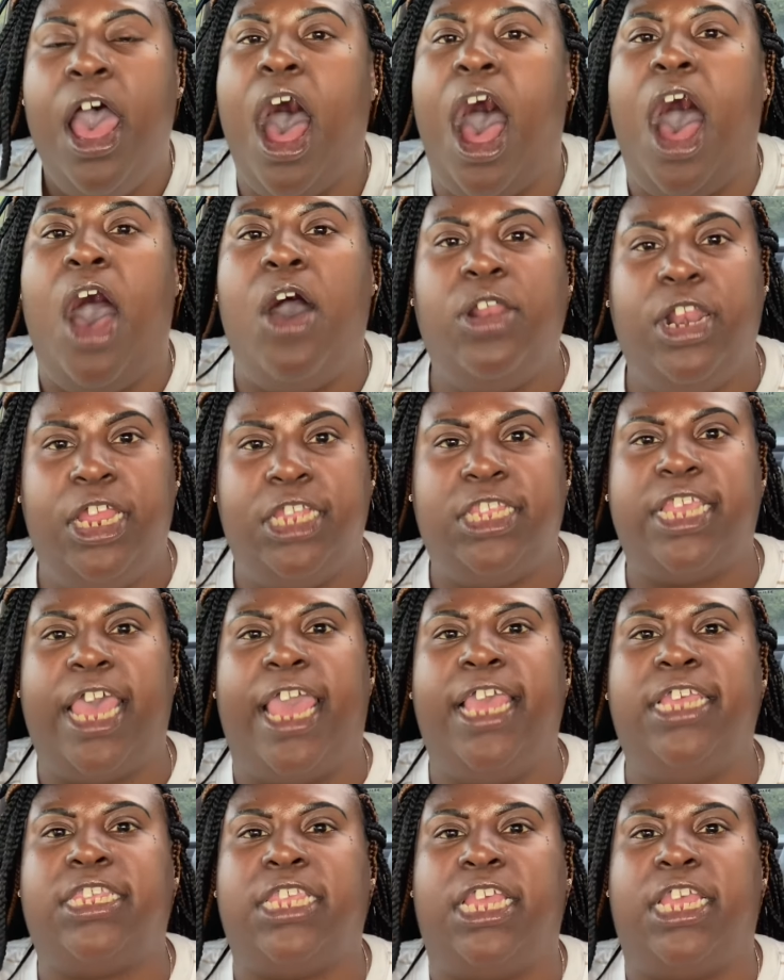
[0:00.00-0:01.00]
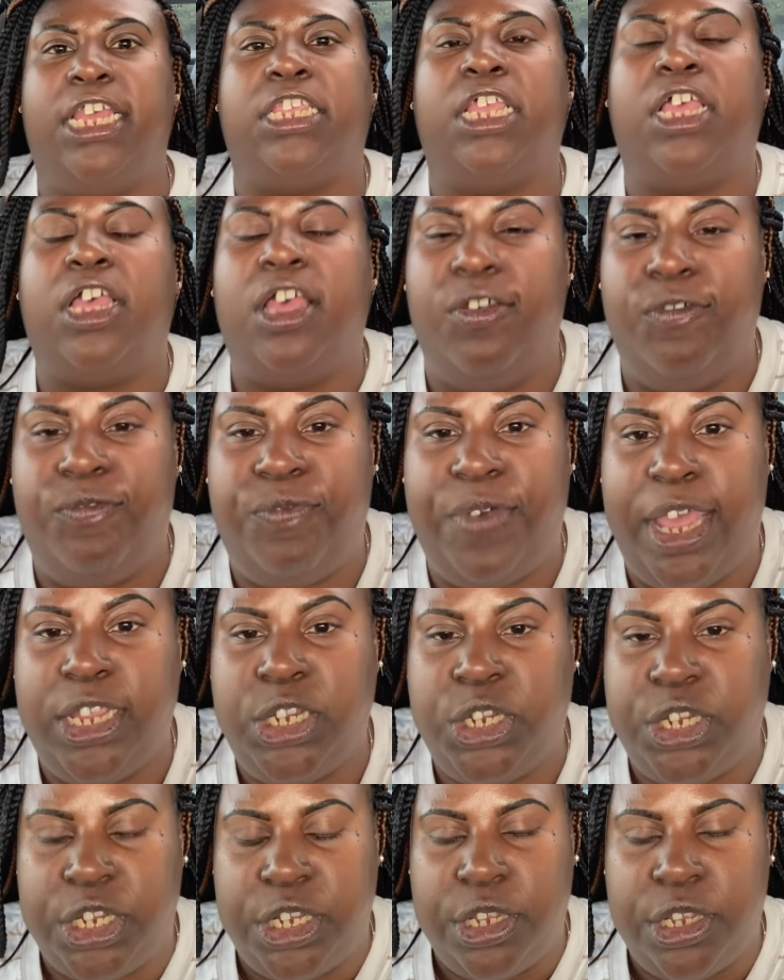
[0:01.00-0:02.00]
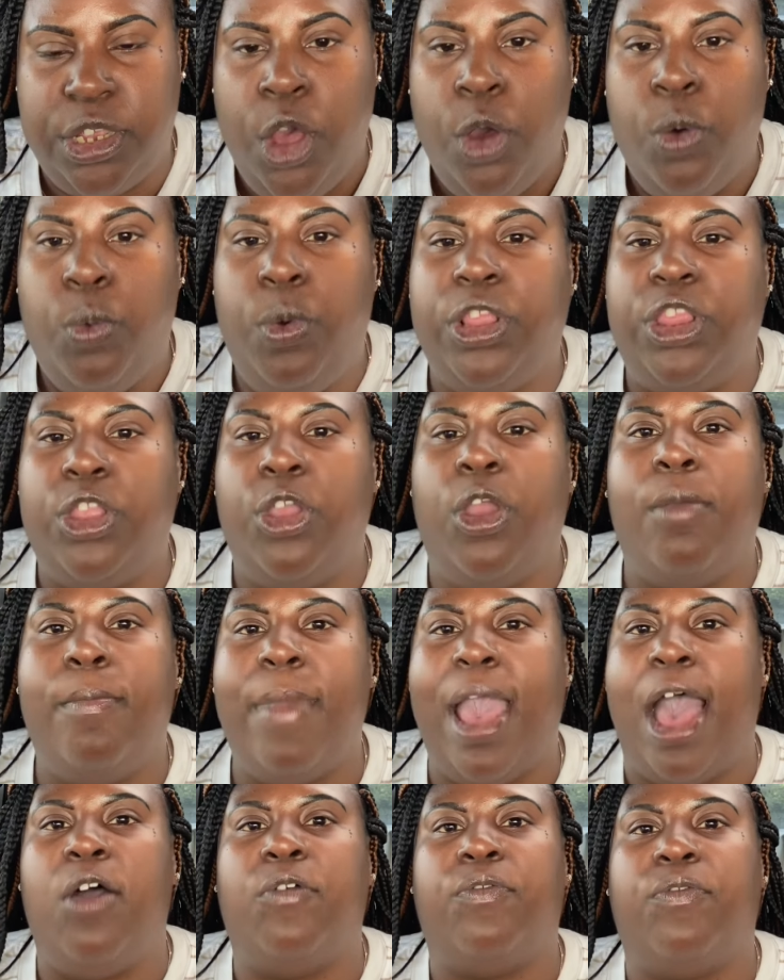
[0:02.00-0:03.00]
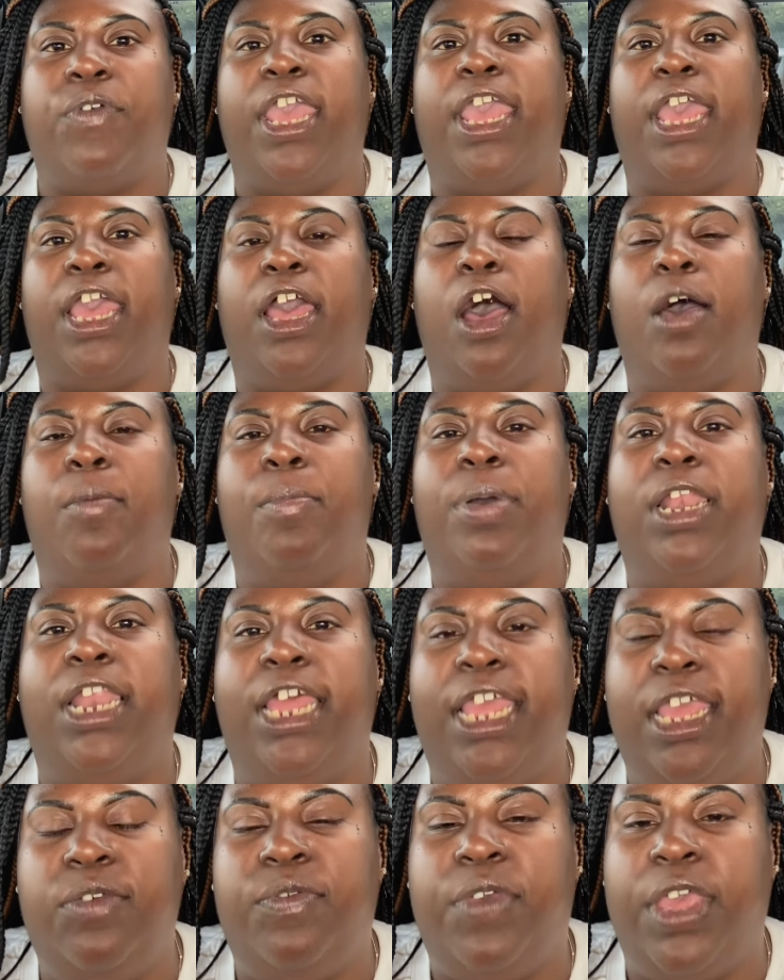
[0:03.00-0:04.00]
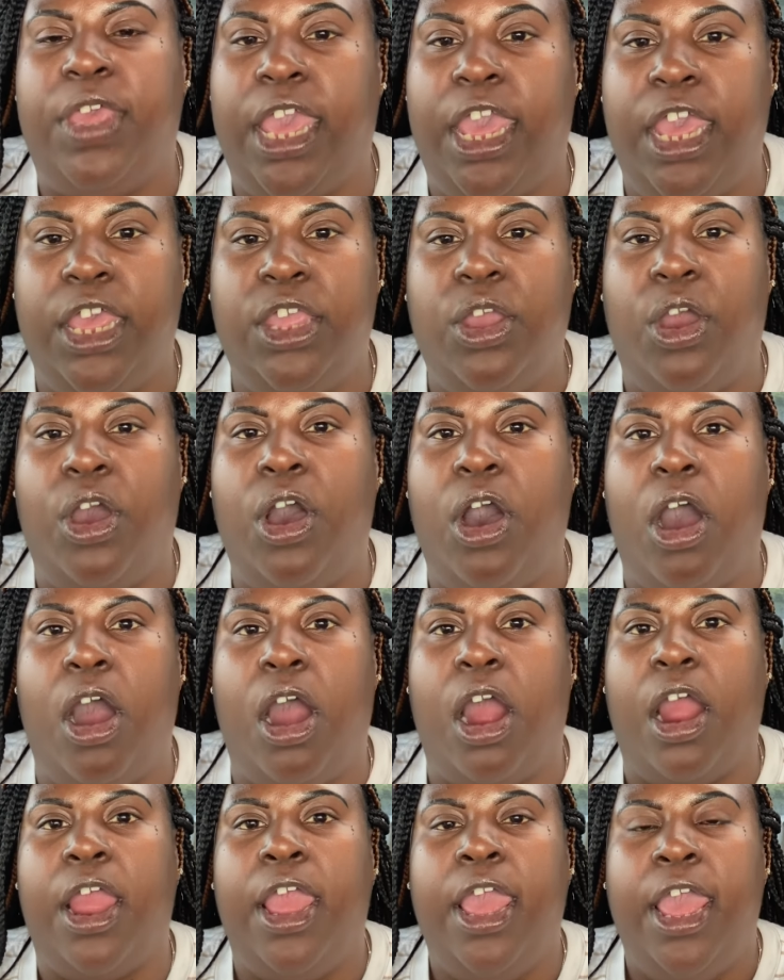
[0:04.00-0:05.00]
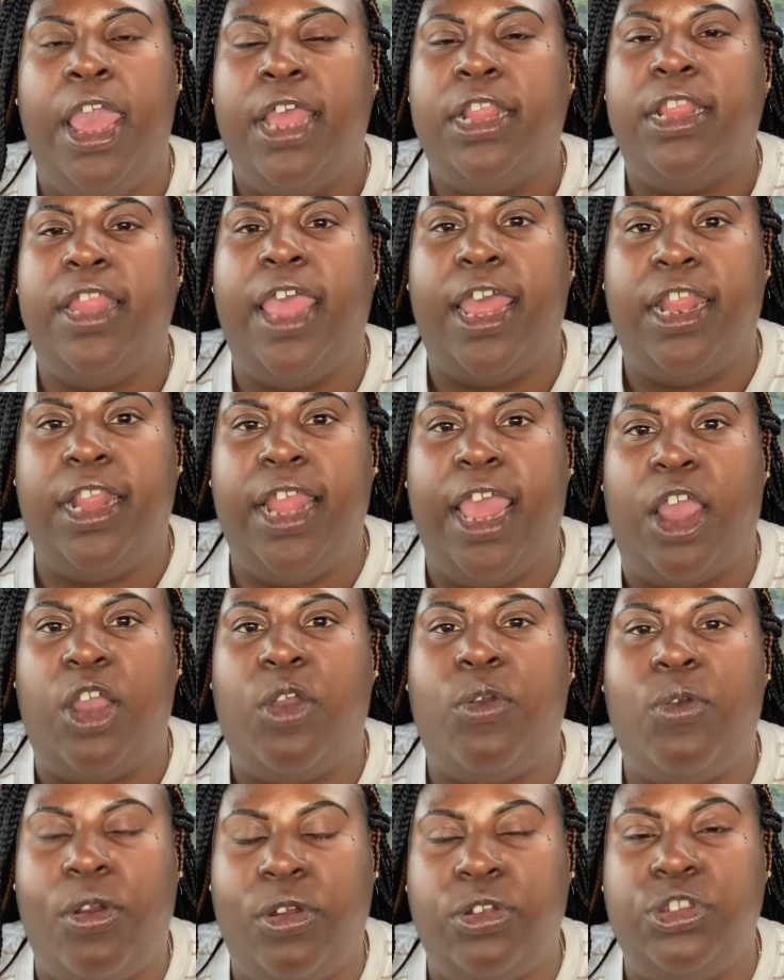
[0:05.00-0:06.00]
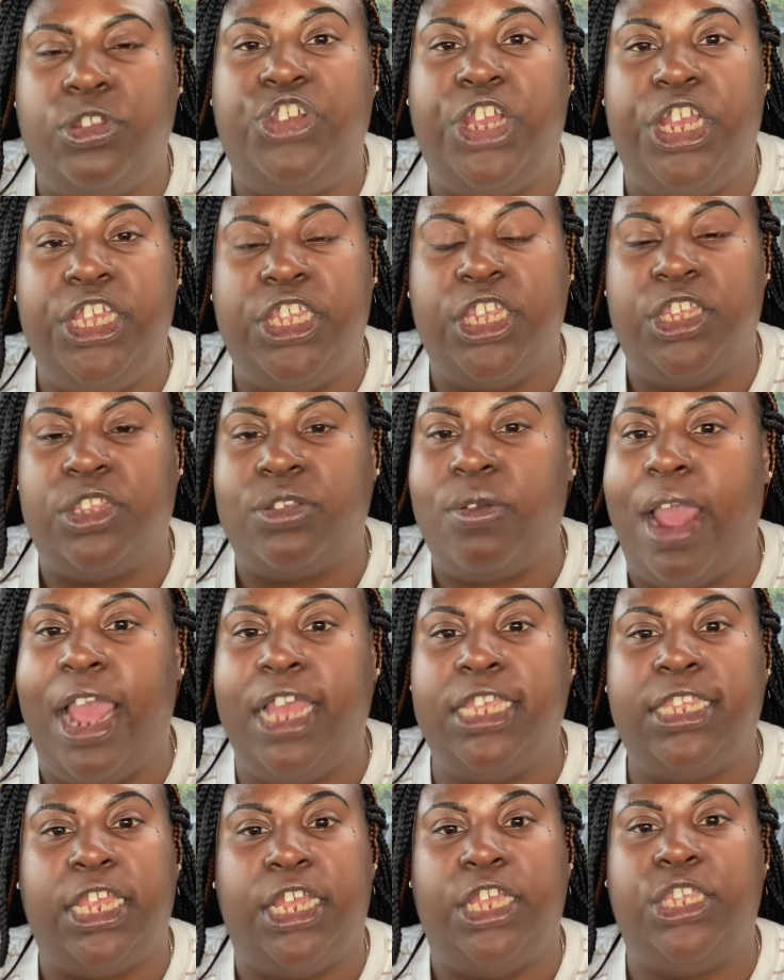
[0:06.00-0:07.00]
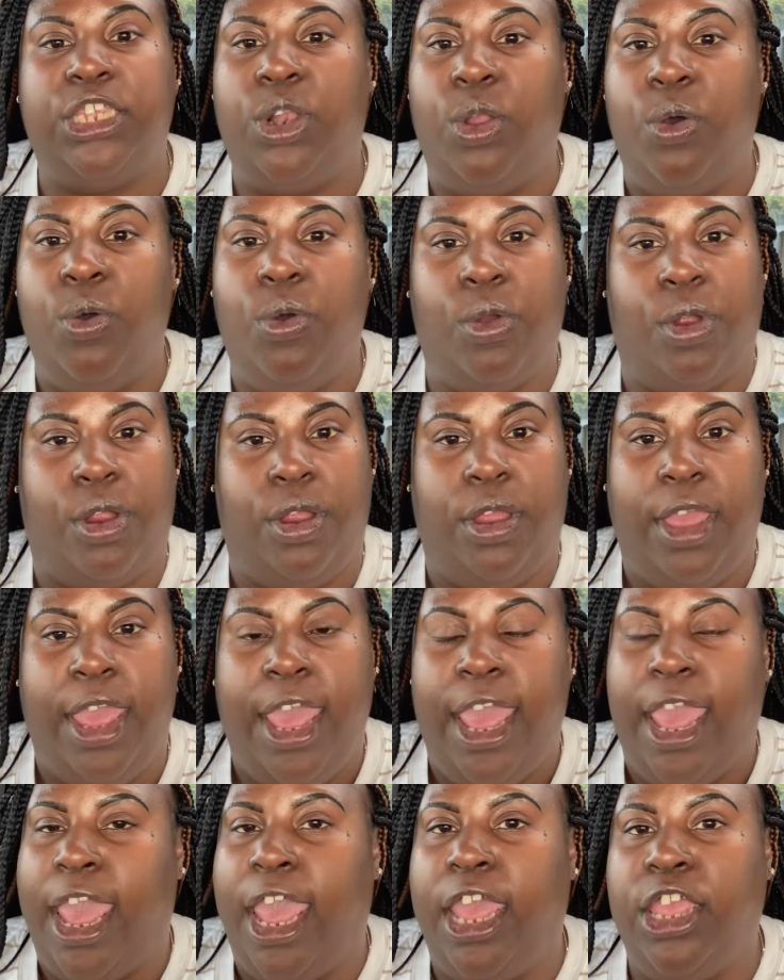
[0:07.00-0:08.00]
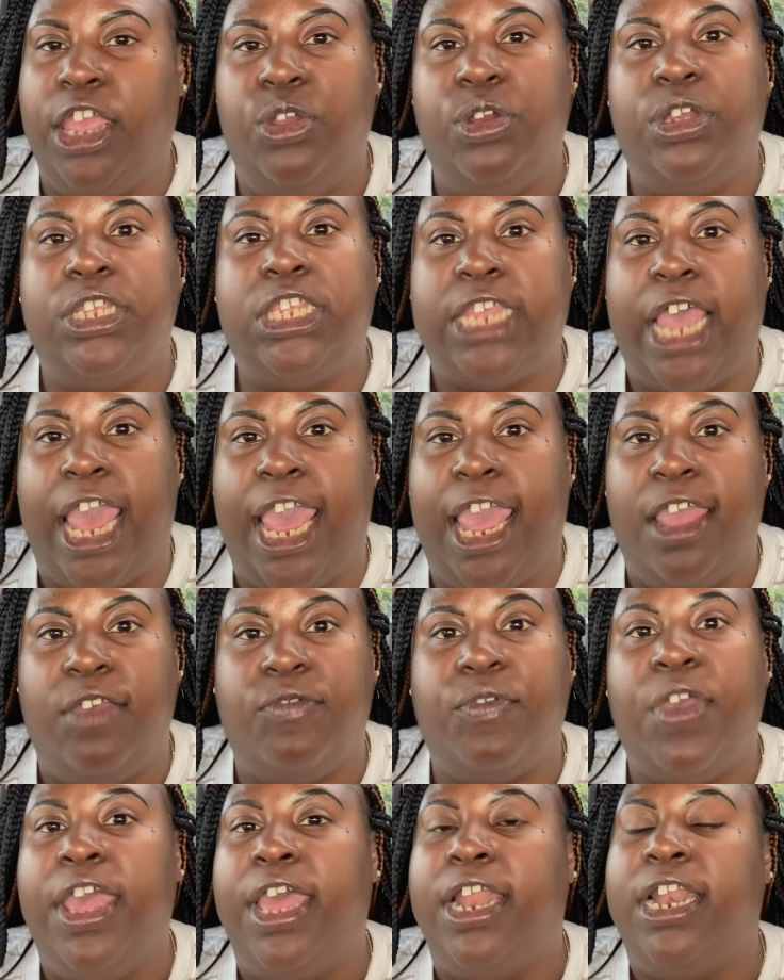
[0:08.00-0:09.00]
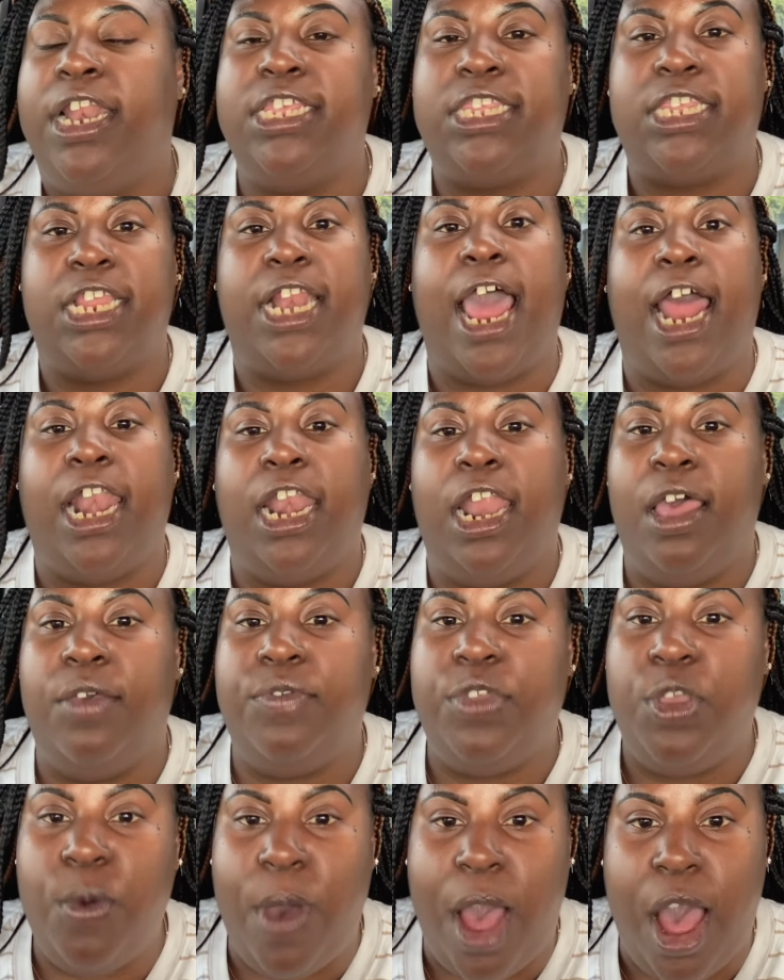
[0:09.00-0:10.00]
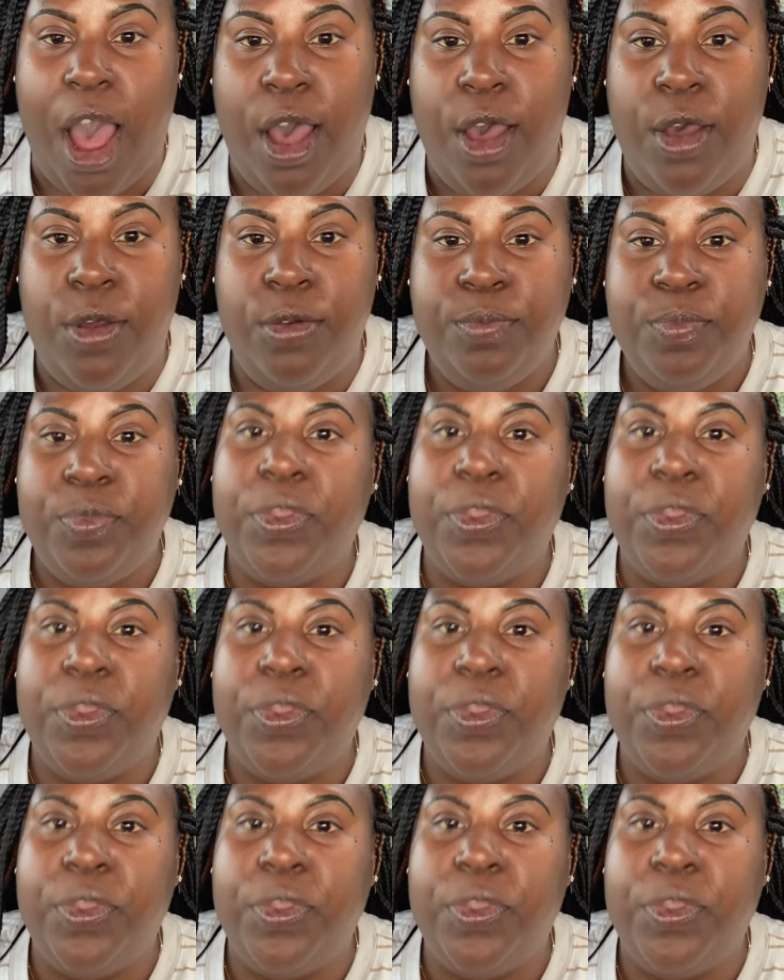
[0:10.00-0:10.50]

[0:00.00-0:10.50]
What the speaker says: All it takes is a confession with your mouth and a believing in your heart that Jesus Christ is Lord and you're saved. Listen, I love you all.